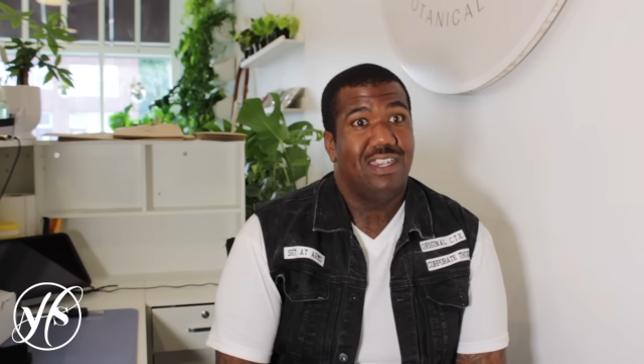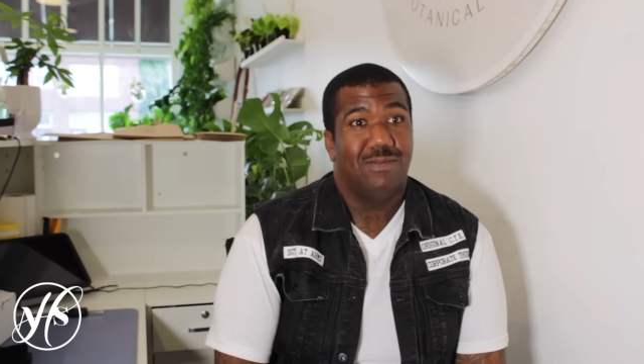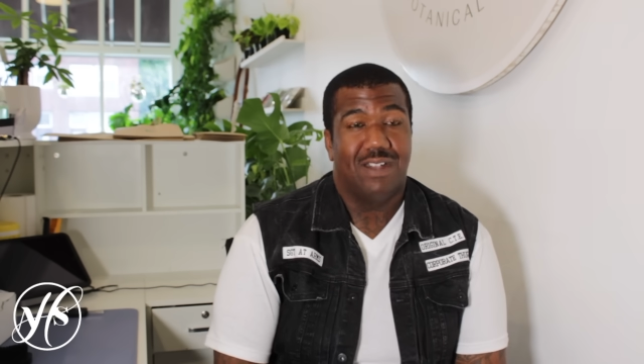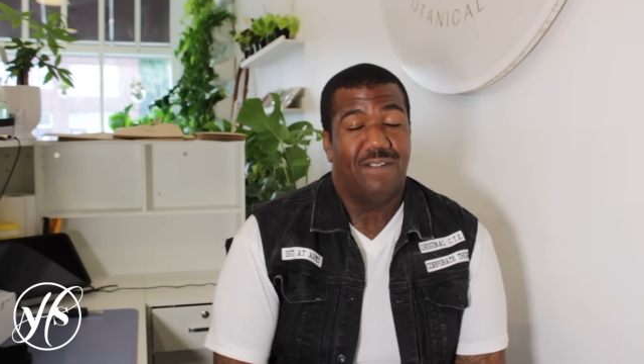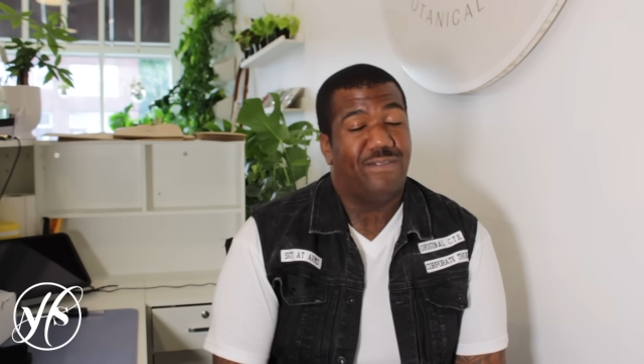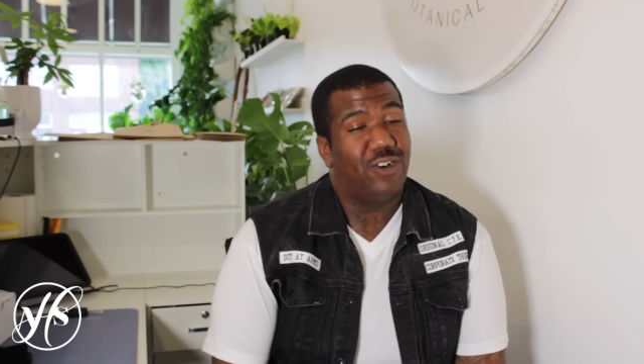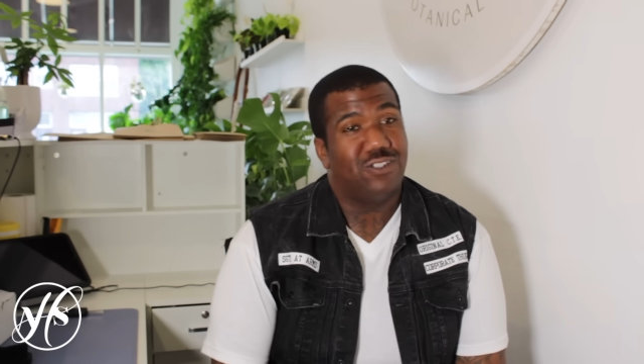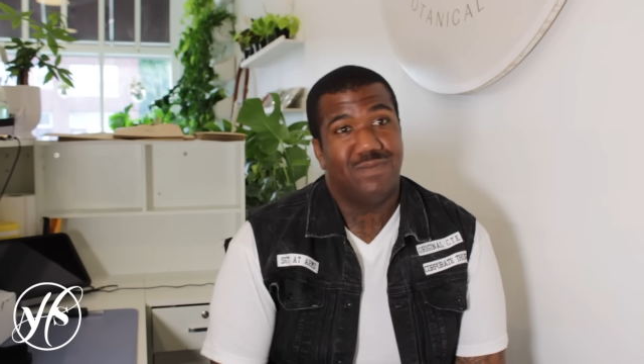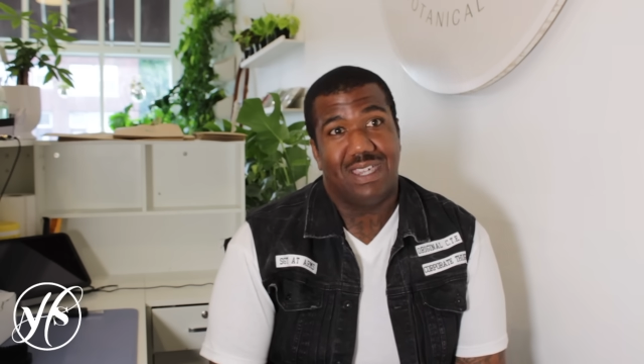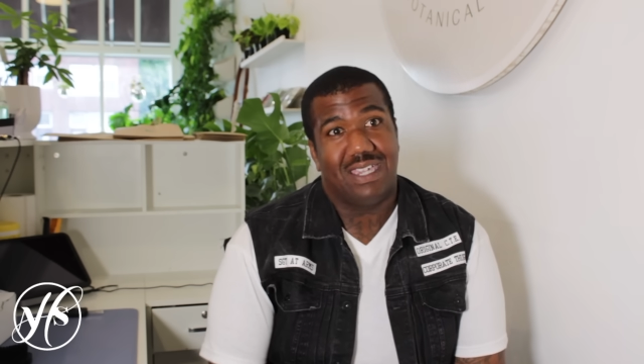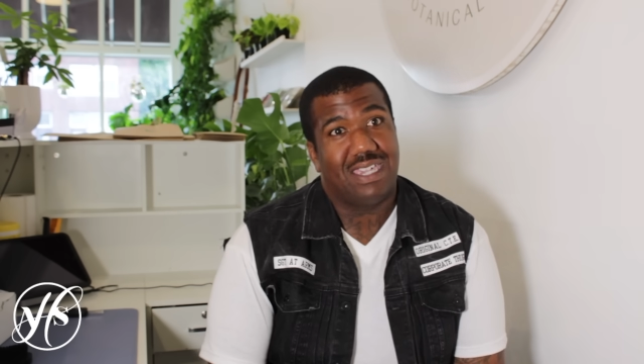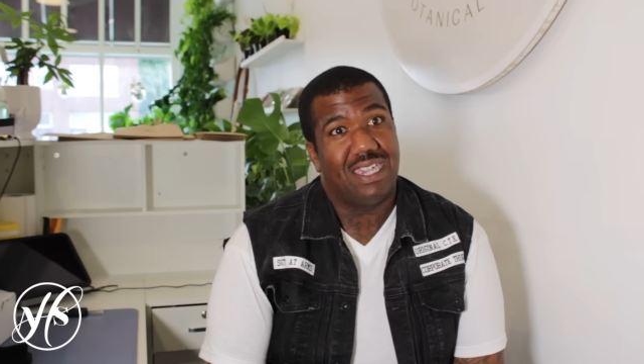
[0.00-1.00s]
When I first
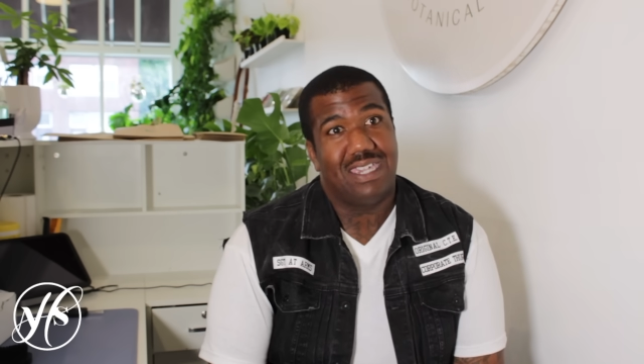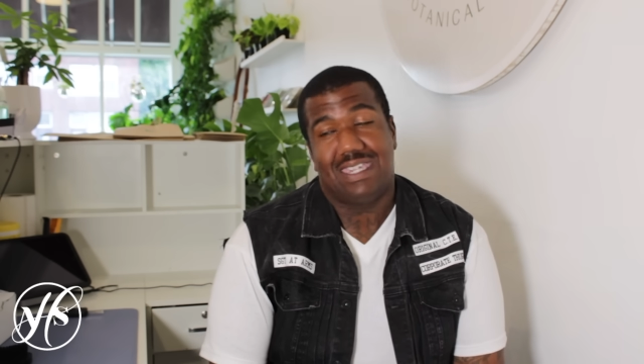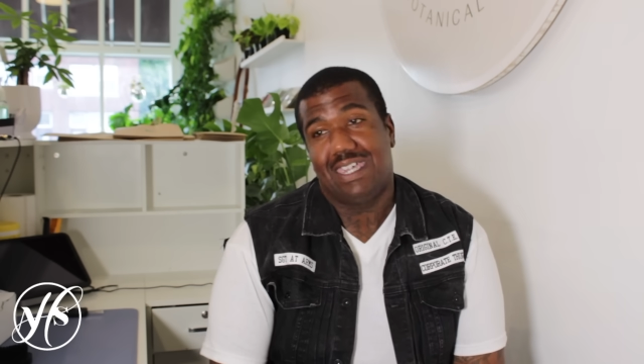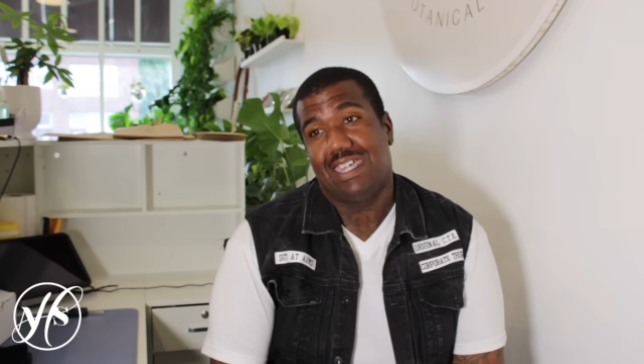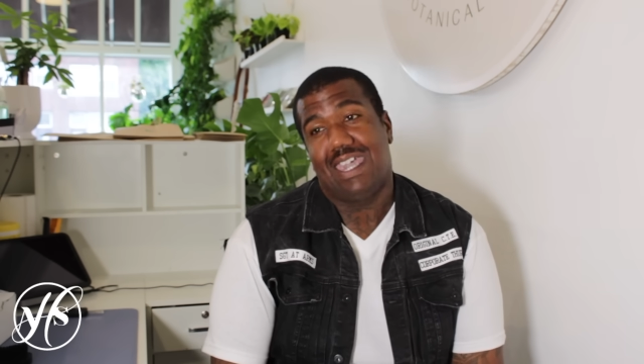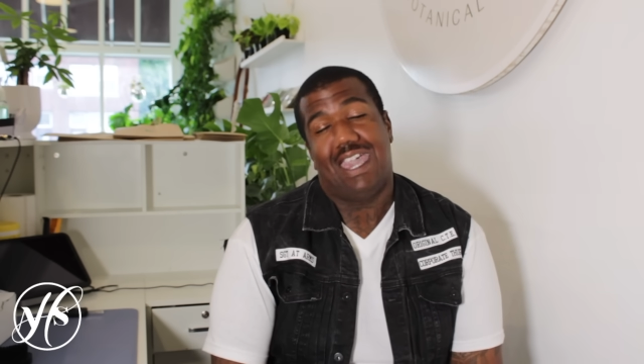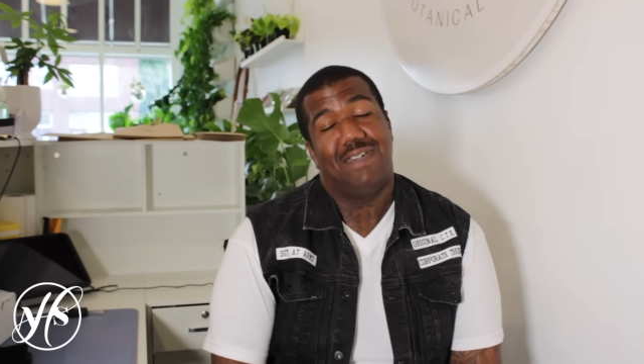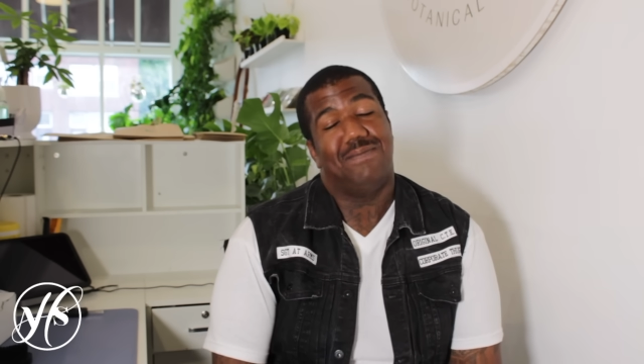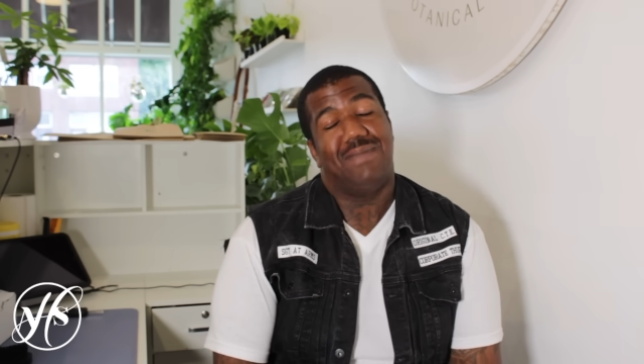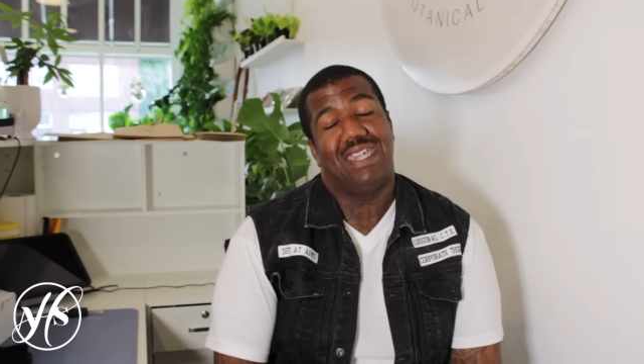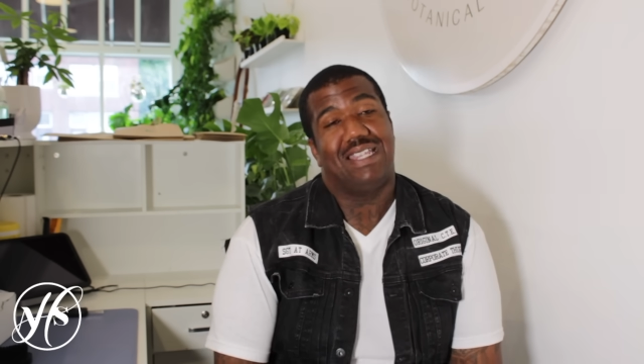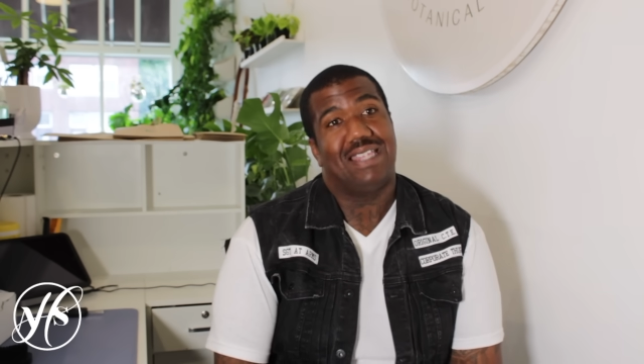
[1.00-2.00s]
met Kink, Kink had
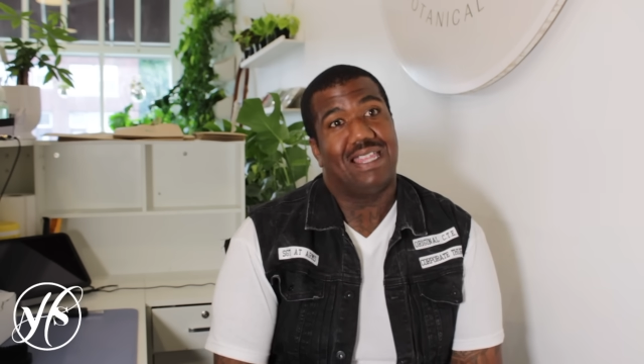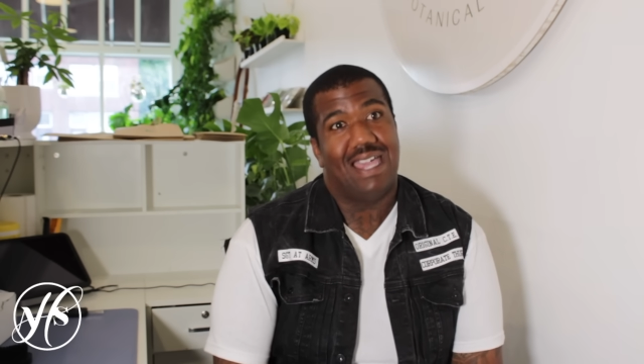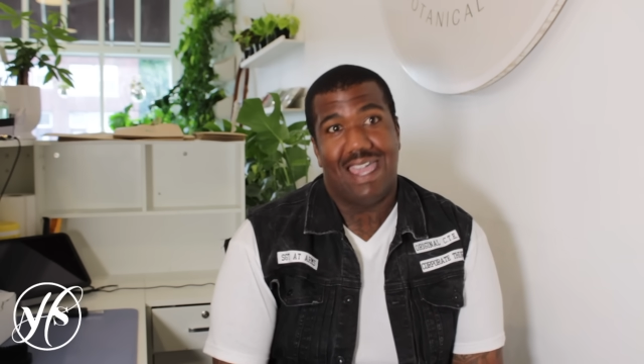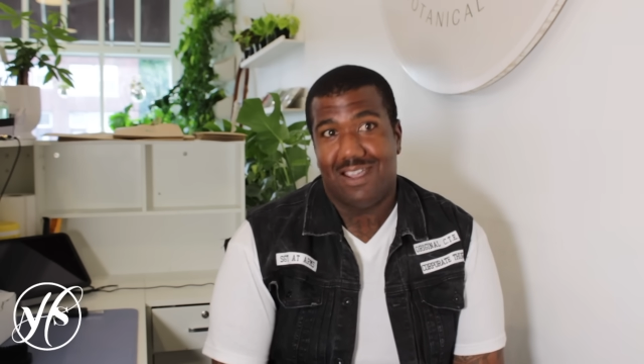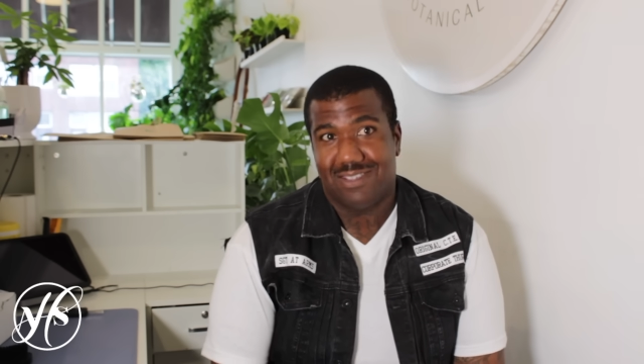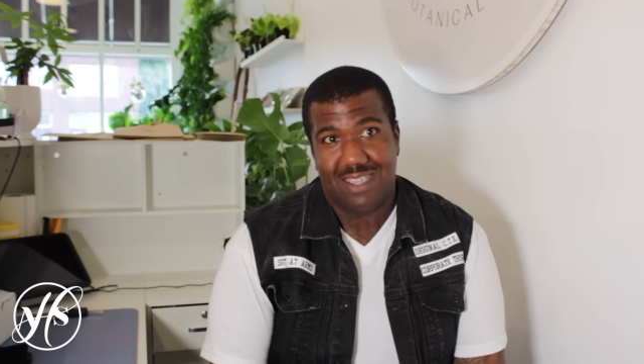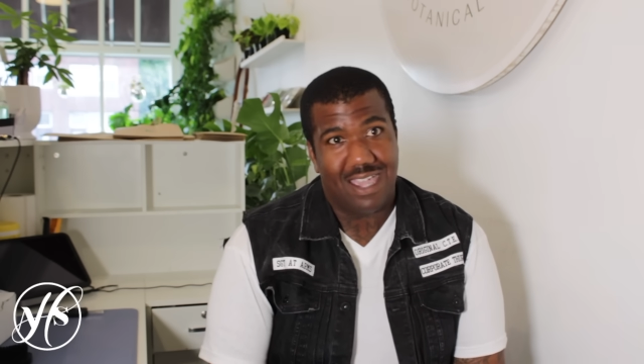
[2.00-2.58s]
million dollar house in